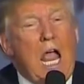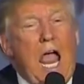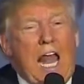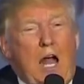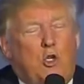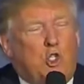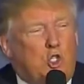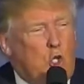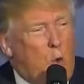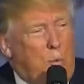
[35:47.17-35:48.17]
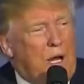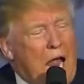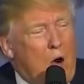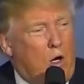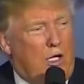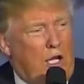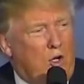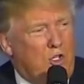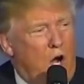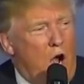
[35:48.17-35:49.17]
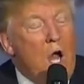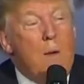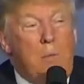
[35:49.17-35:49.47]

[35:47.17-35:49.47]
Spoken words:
and how stupid our leaders are.